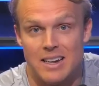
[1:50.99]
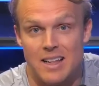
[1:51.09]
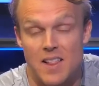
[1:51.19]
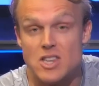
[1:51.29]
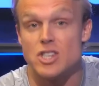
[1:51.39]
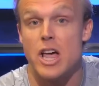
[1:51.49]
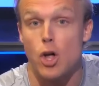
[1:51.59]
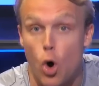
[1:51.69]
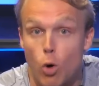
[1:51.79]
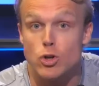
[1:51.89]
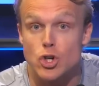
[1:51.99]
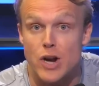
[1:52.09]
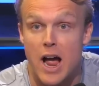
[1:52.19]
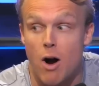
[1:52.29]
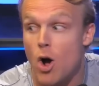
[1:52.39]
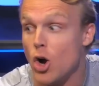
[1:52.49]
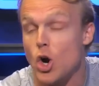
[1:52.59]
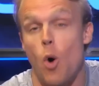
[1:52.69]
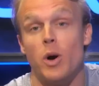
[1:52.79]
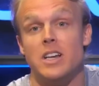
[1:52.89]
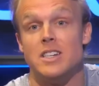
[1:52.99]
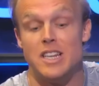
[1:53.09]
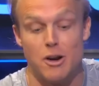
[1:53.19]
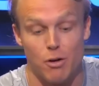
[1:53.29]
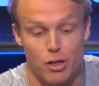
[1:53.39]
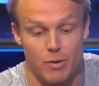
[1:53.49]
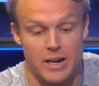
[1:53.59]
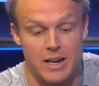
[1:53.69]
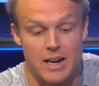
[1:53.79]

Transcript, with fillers: This is a culture now going into year three.